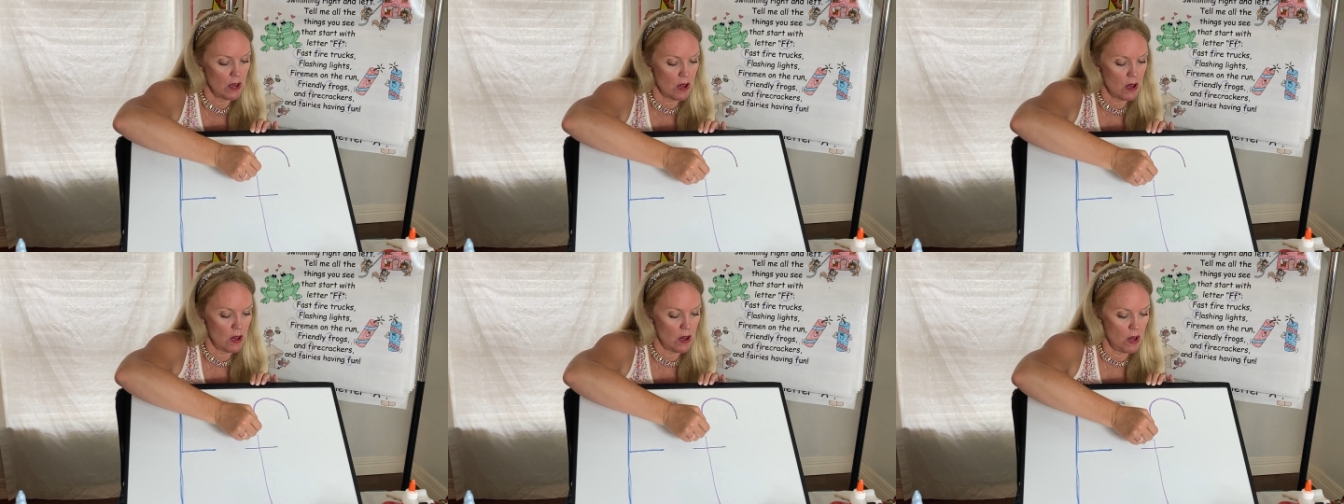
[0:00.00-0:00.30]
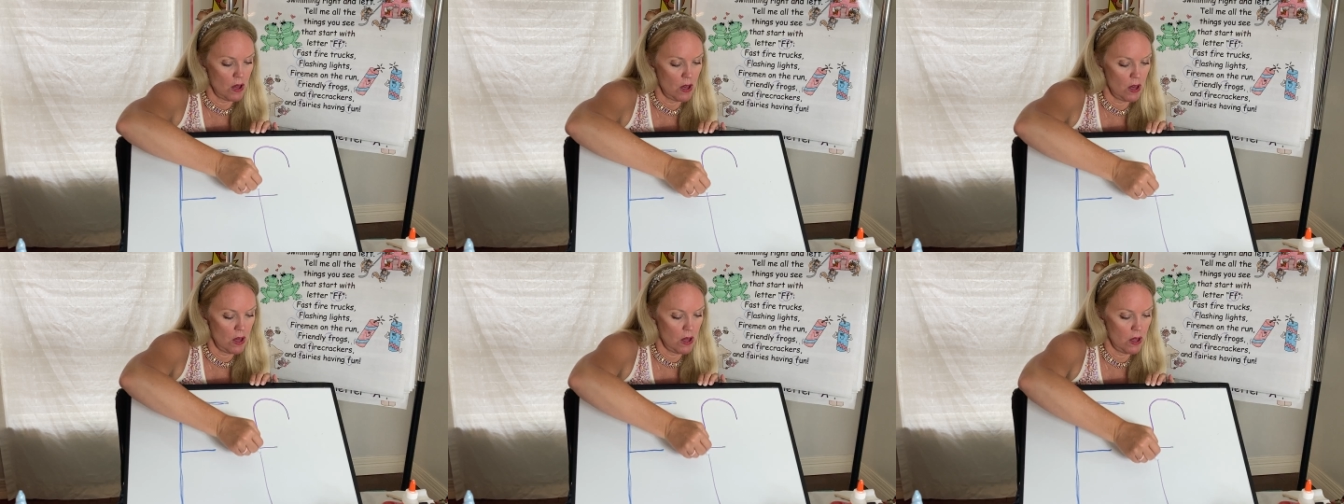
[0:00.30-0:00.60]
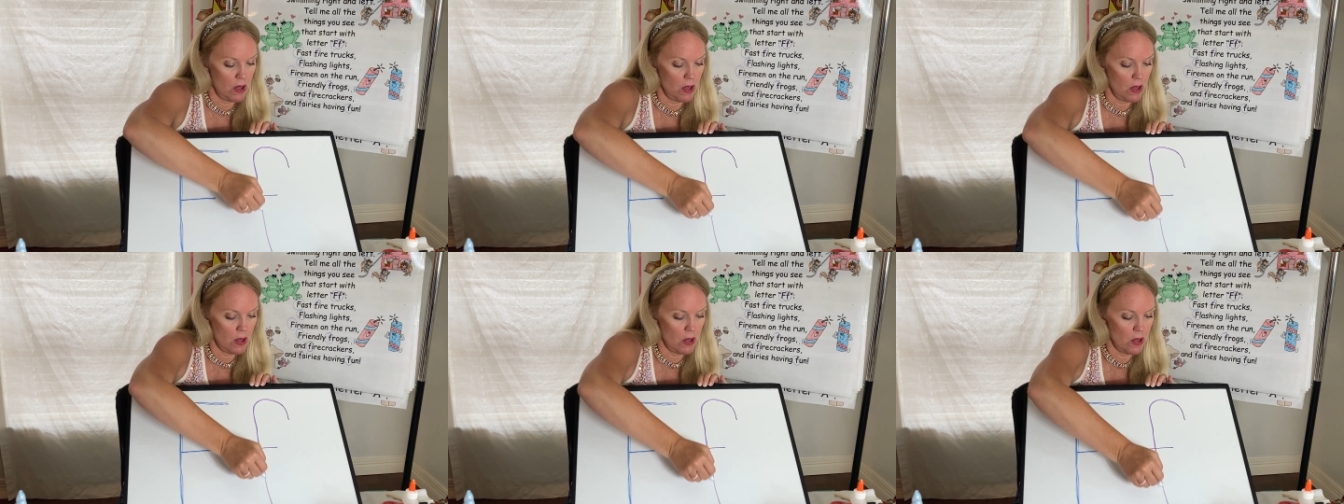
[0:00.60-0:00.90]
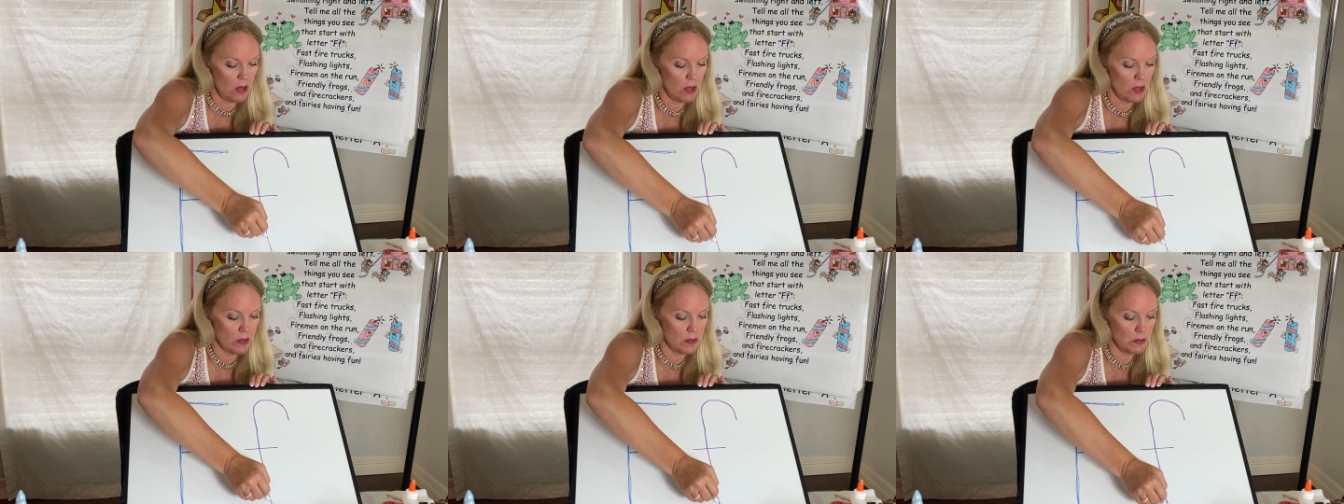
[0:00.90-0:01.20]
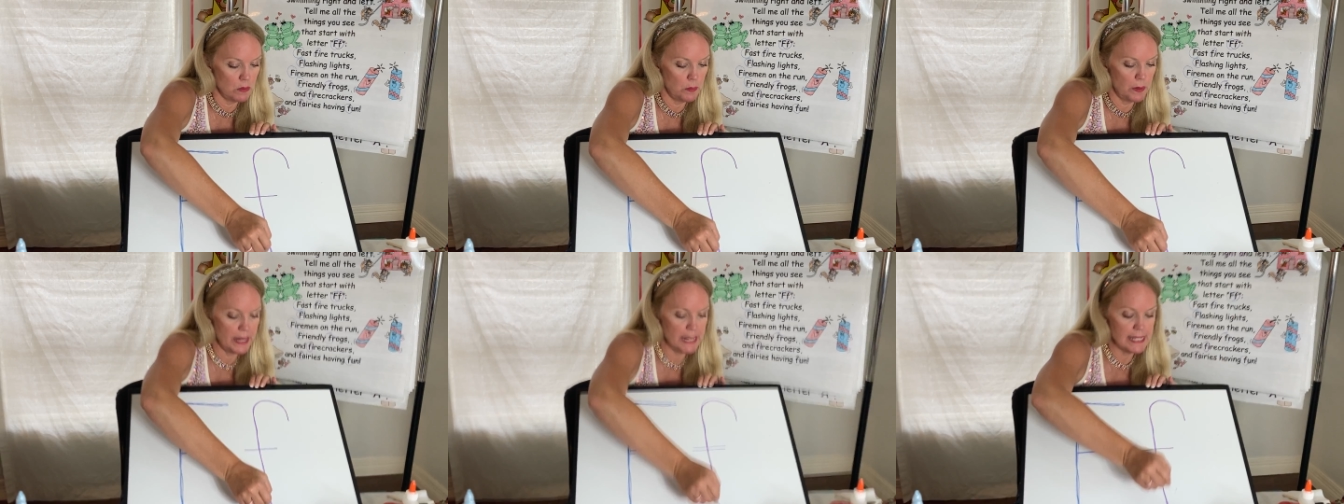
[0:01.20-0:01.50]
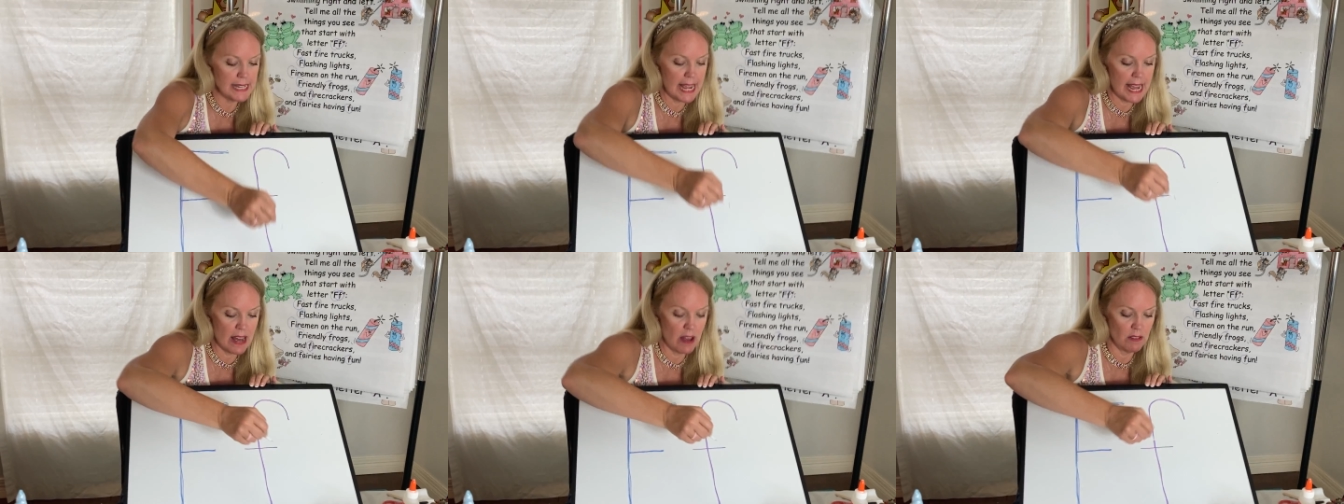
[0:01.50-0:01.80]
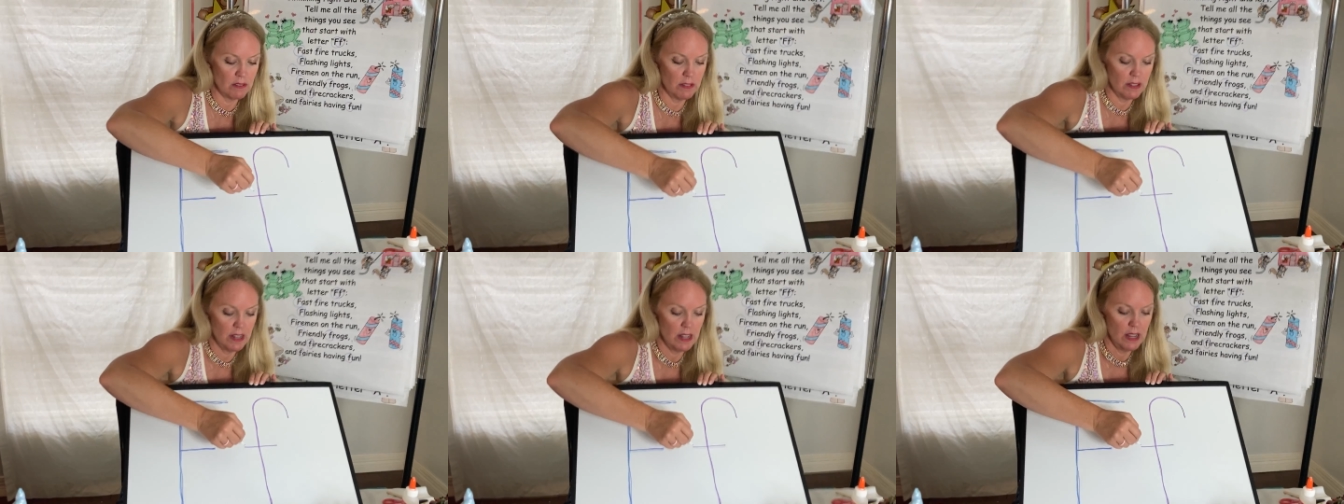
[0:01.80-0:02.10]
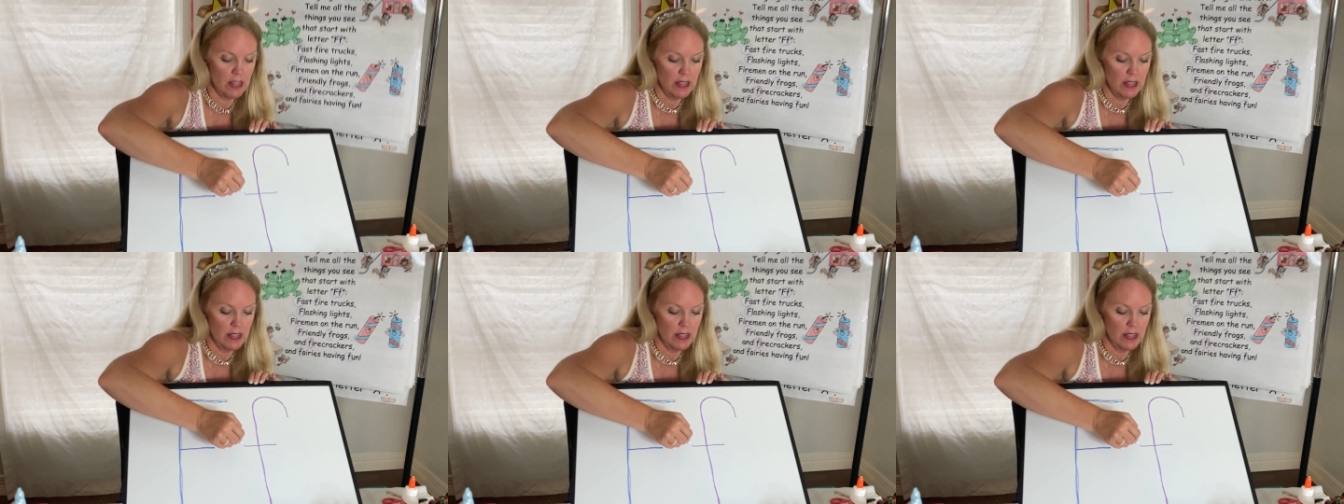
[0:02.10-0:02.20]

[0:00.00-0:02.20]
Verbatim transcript: all the way down,